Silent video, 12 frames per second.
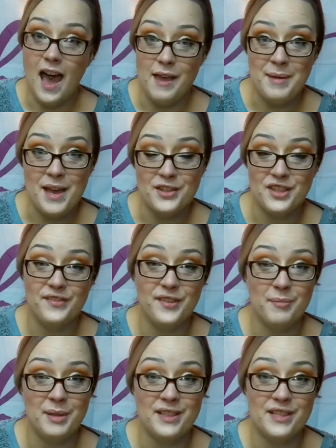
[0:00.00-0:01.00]
I'm actually
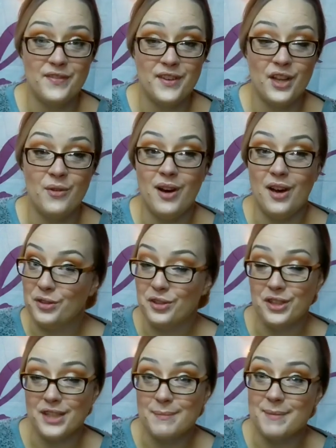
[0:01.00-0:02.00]
filming this video on
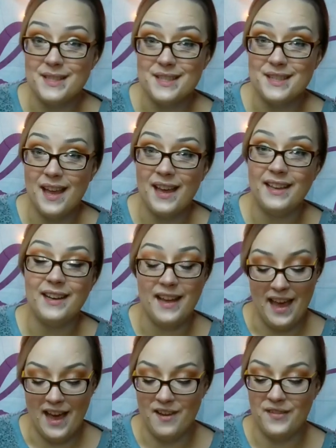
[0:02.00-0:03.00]
Christmas night. I
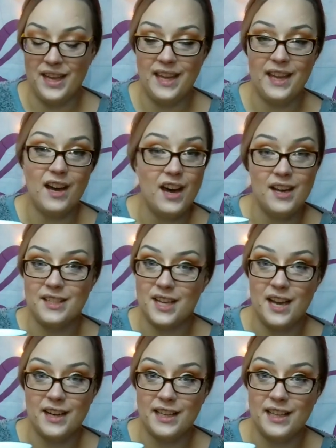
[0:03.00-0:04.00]
have a hot
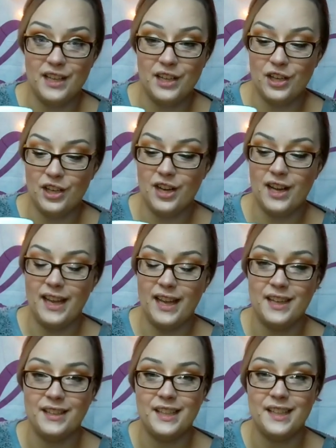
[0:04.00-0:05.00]
toddy here
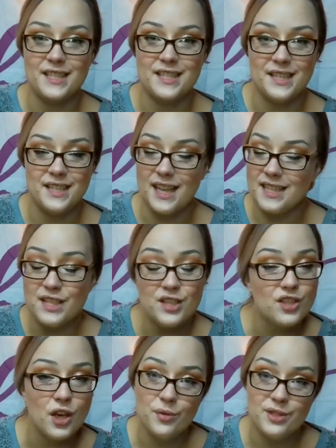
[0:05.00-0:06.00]
and it is nice
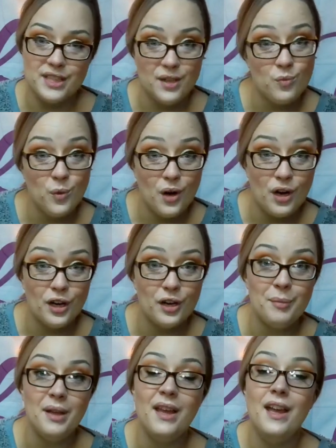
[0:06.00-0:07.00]
and toasty
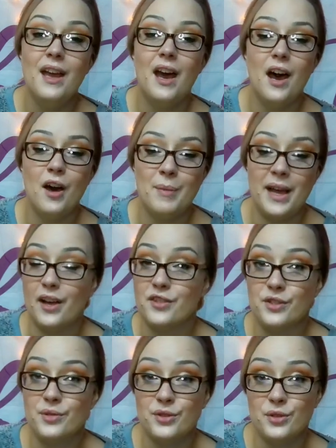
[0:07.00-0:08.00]
warm. Um, I
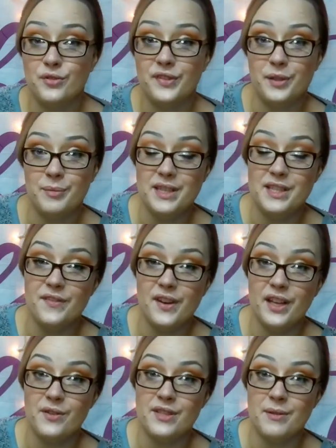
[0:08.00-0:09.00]
also do film these
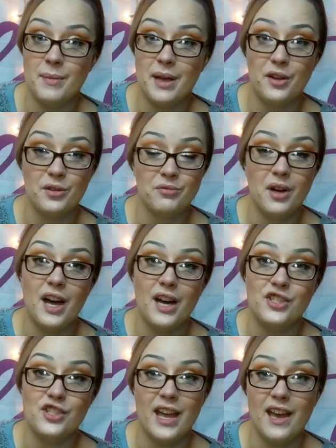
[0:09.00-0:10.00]
videos in my
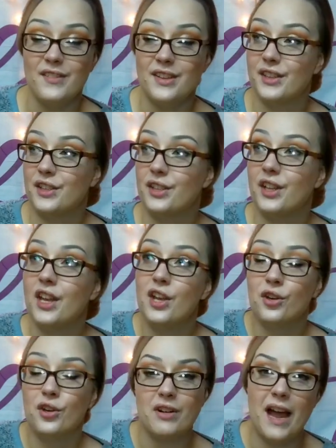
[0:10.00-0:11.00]
garage. I have a little
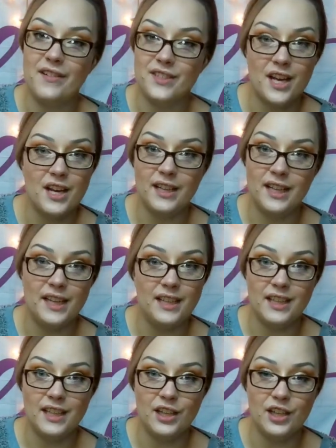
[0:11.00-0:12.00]
craft hut
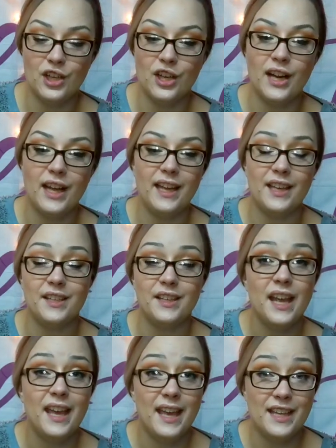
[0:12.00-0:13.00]
in here and
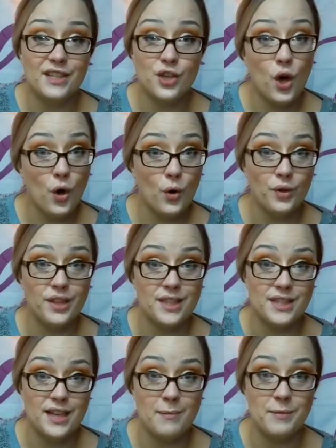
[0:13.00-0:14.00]
it's cold
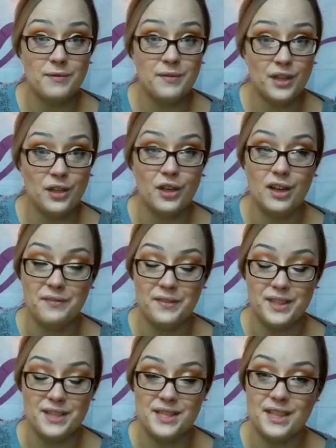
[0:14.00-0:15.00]
this time of year
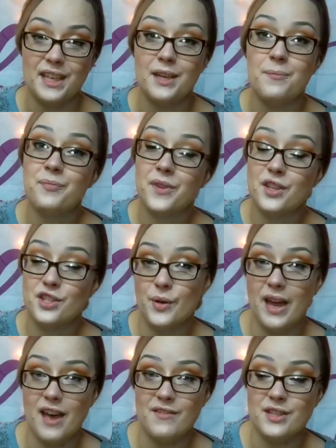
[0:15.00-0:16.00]
obviously. So
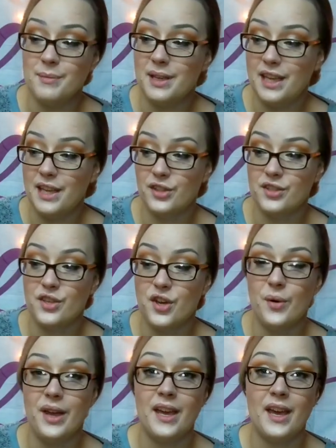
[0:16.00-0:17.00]
I have some heaters
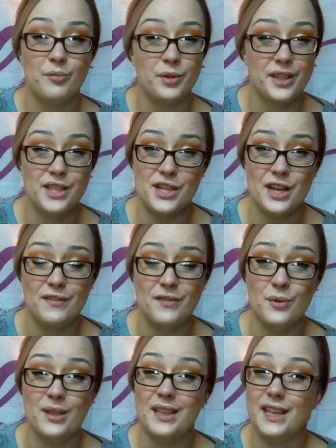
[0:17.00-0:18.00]
going. I'm really sorry if
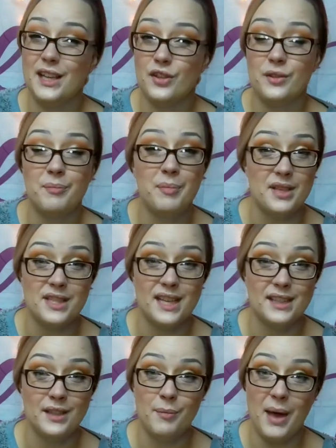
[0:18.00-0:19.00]
you can hear the
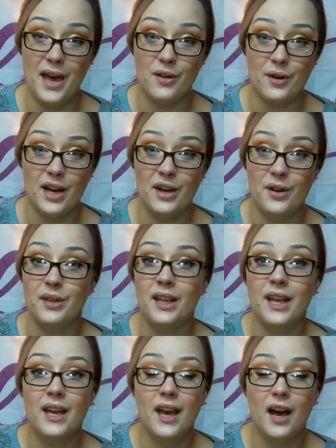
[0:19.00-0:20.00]
buzzing in the background.
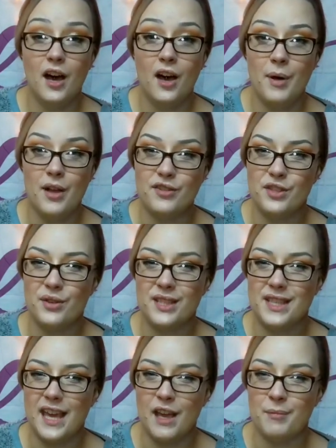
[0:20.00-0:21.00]
Um, also
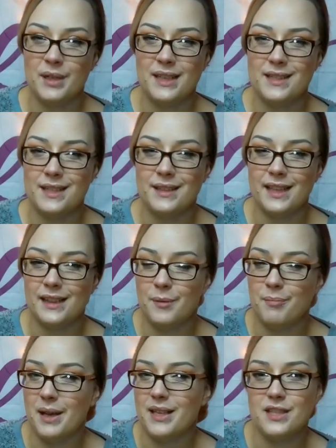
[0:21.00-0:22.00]
this camera isn't like the
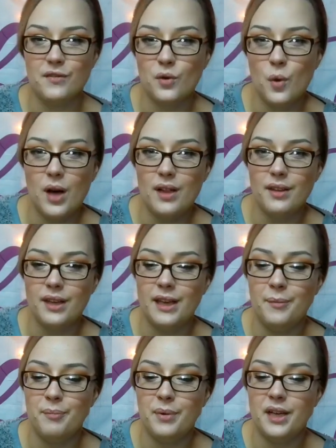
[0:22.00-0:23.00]
best of
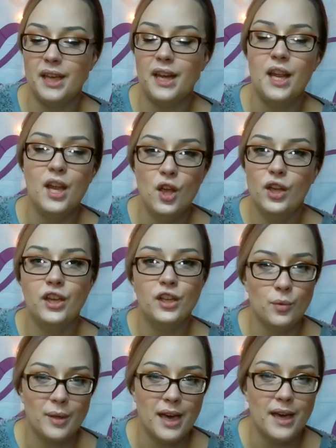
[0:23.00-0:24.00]
quality but you
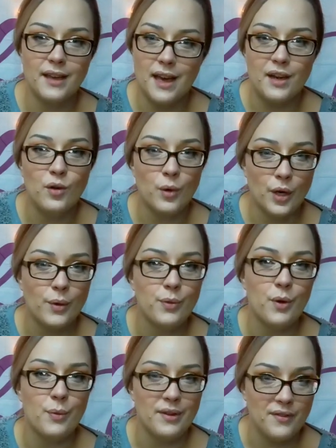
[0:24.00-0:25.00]
know we gotta kind of work
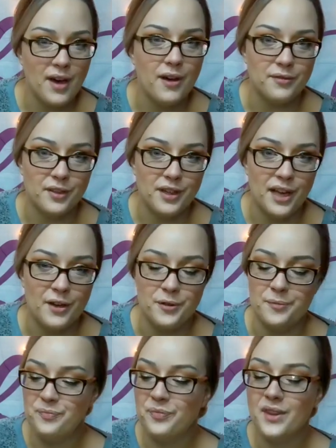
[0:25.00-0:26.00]
with what we've got for
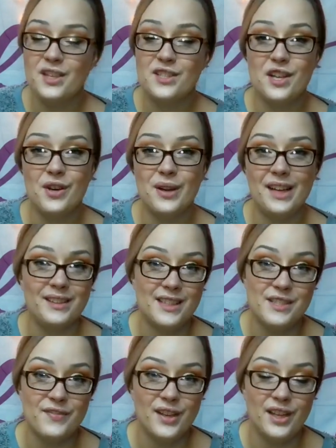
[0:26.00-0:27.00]
now. So in
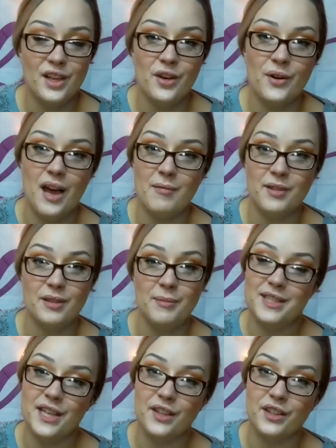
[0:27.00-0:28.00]
this video, I'm going to
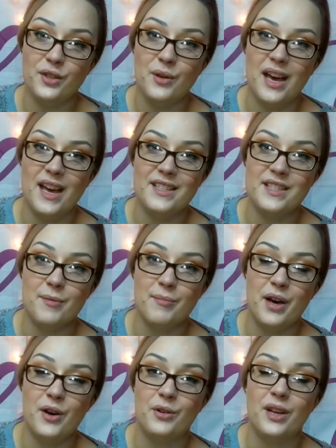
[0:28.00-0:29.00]
be telling you guys
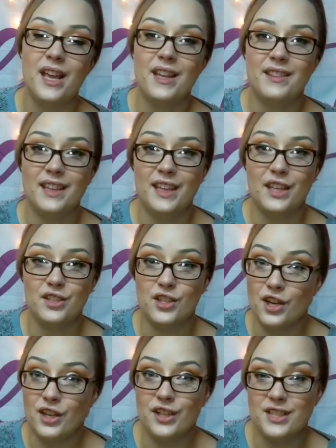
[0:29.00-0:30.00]
about the
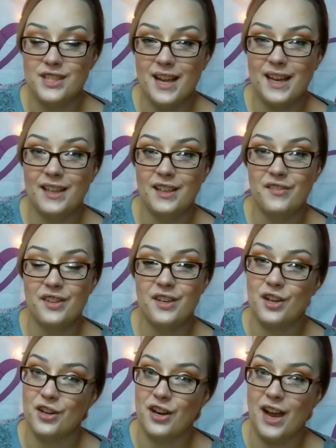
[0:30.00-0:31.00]
darker side of the
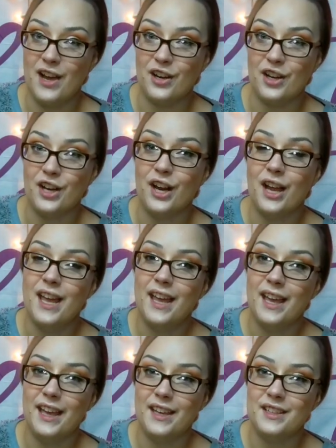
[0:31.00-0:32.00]
Nutcracker
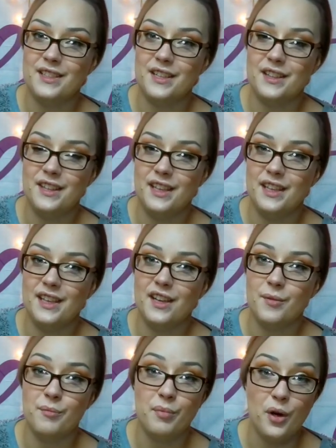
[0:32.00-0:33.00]
and the
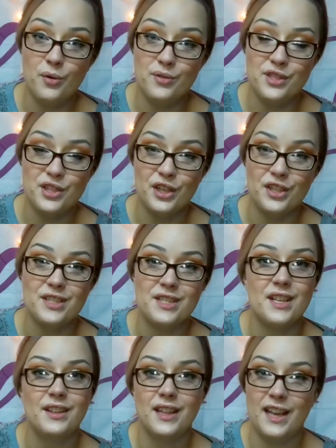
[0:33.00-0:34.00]
composer's
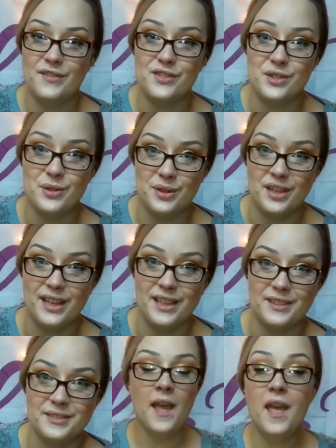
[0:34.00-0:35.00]
life story.